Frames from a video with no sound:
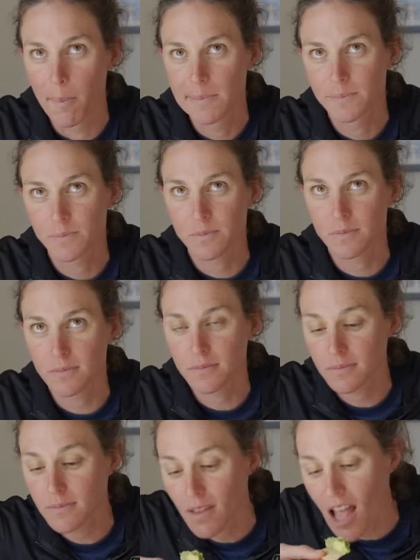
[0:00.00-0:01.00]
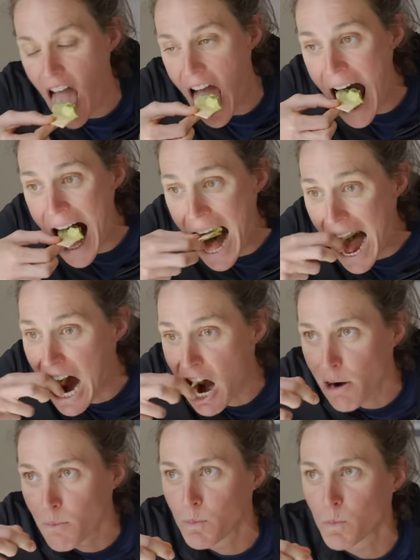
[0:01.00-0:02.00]
So you just kind of eat whenever you
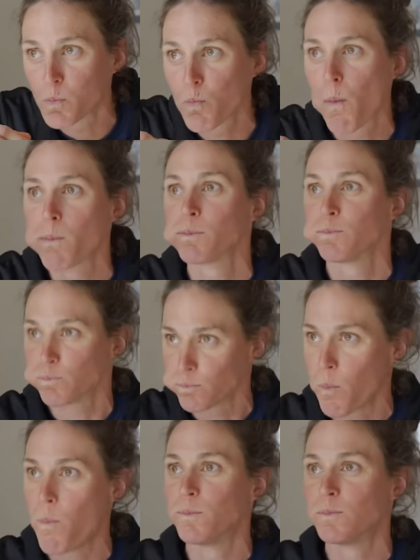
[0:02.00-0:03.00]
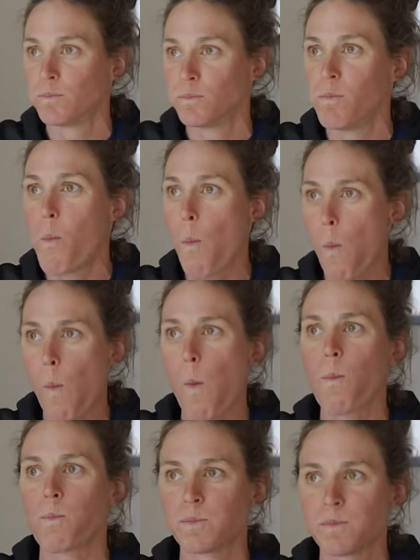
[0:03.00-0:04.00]
want. There's really no like,
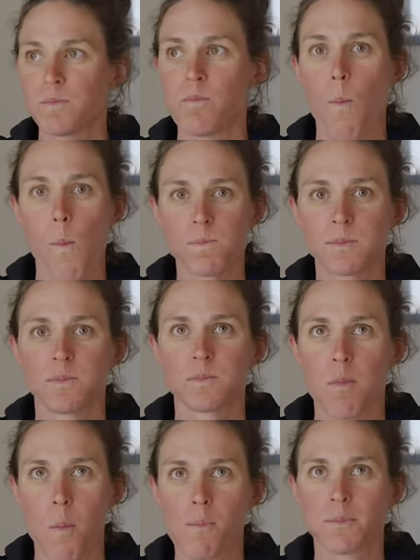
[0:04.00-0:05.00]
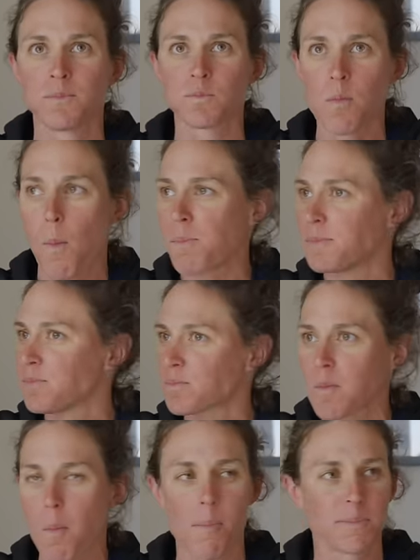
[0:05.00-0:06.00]
okay, I'm eating at this time,
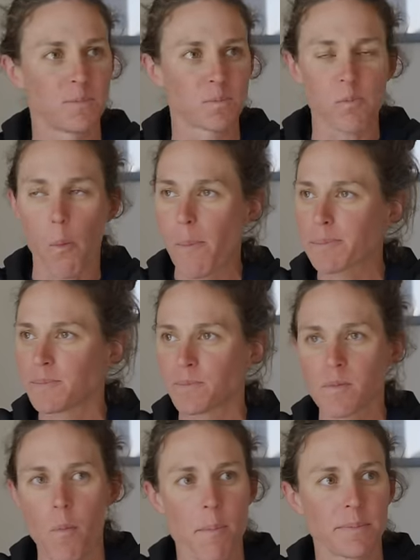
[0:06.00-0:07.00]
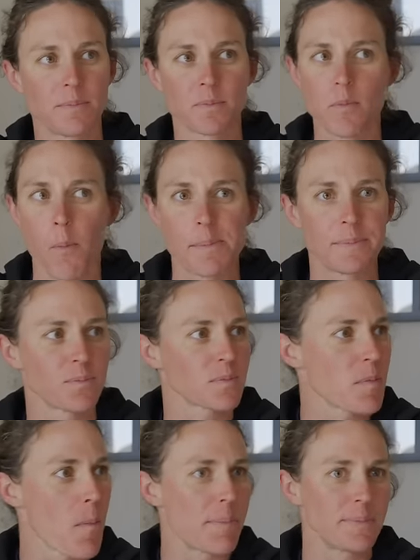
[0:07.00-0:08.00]
I'm eating this much.
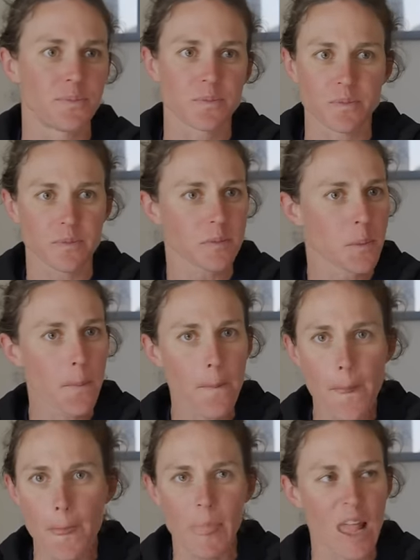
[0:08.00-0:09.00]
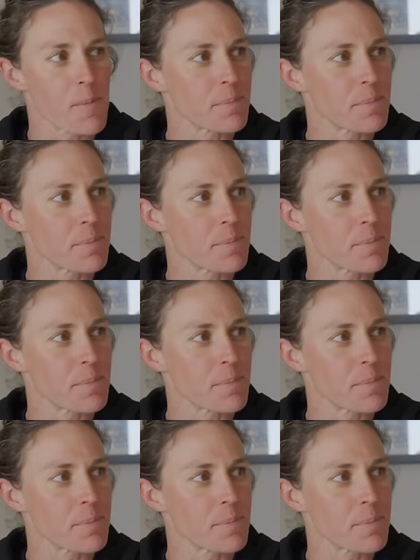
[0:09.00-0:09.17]
Just feel as you go.